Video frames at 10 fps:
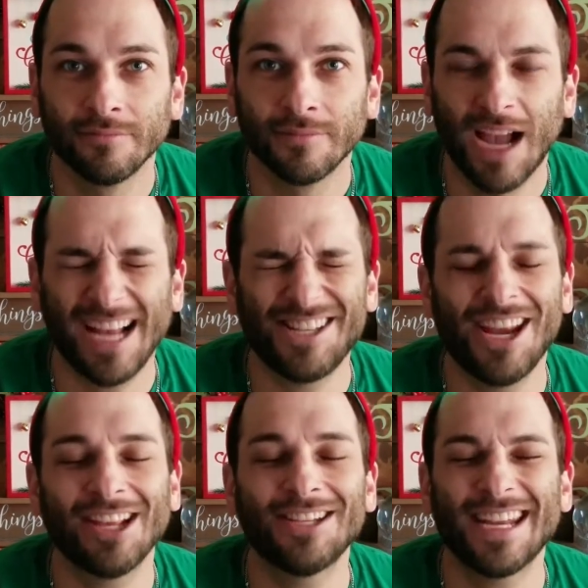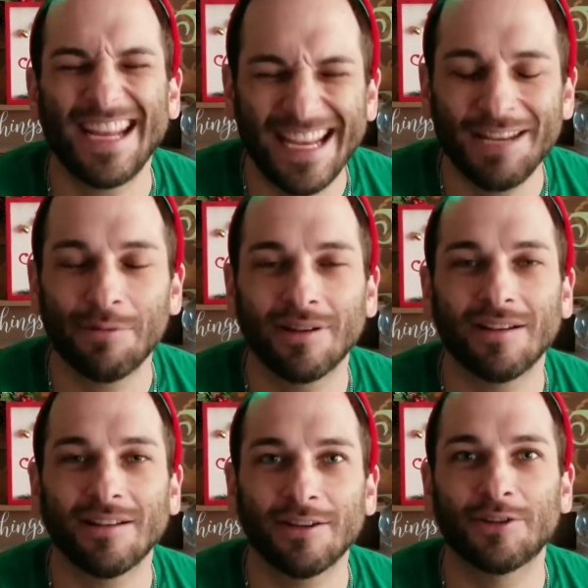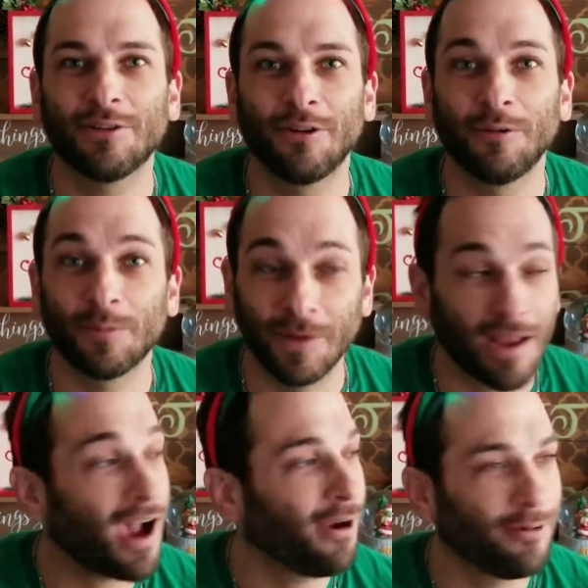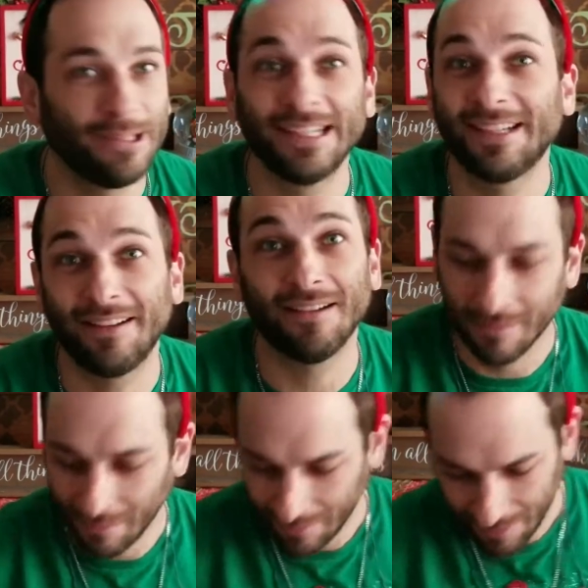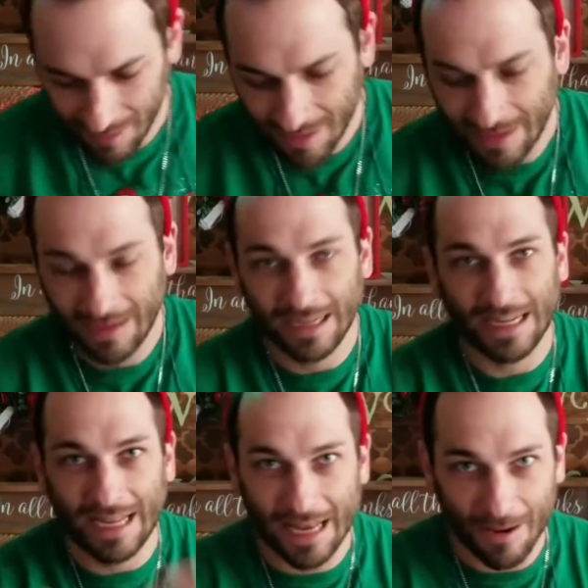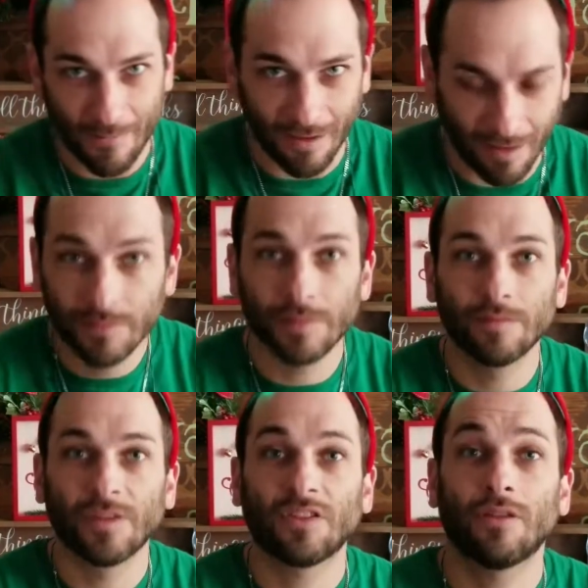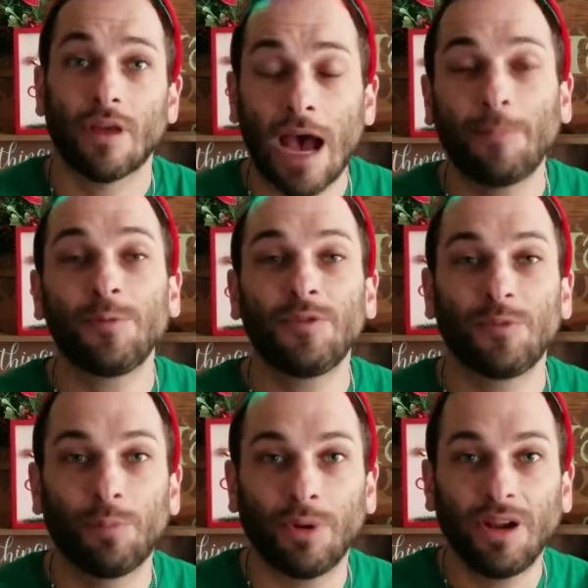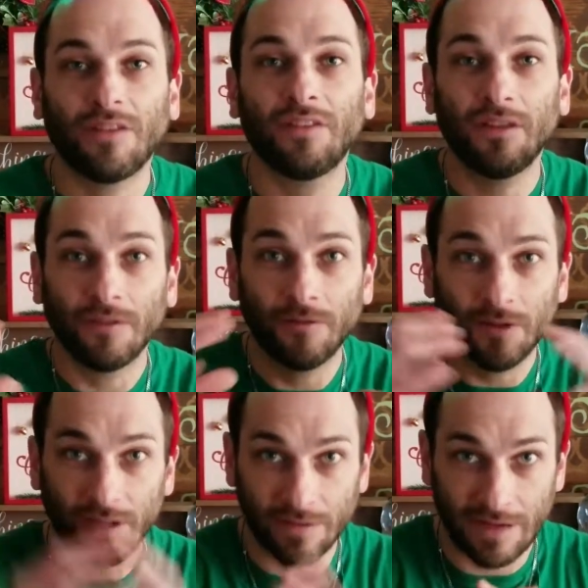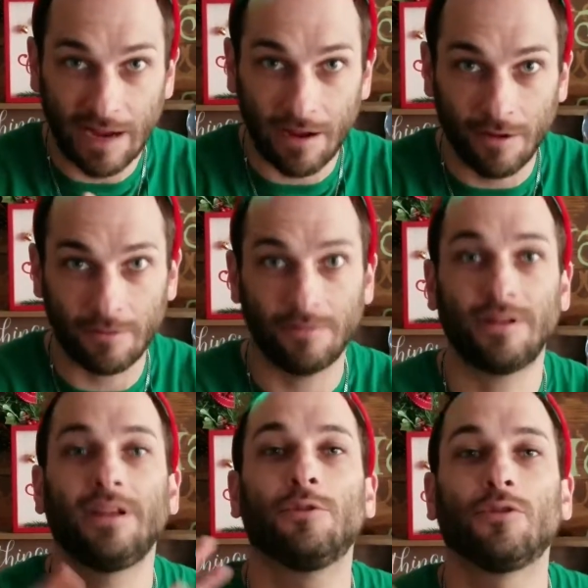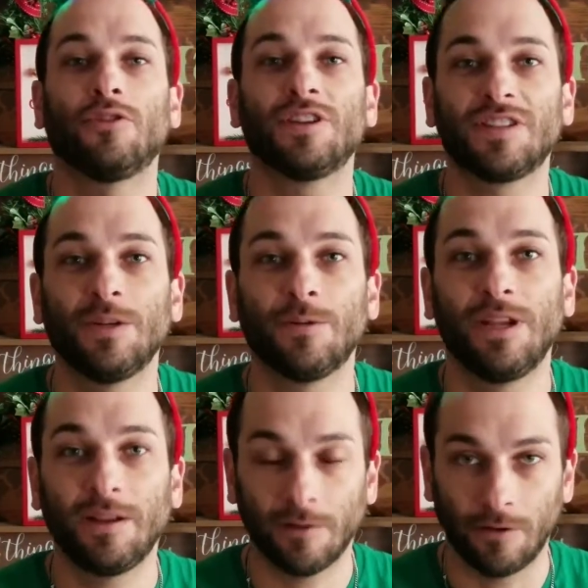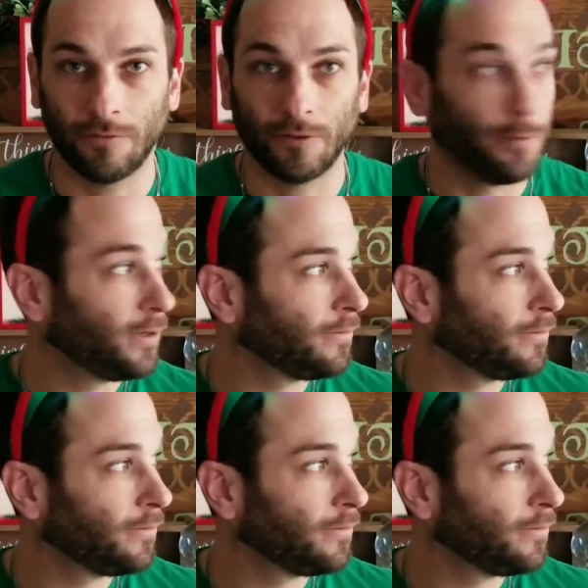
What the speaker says: I challenge anybody to disagree with me. I really do. Anyway, so the optimist breaks the event down in order to see what he can learn from it.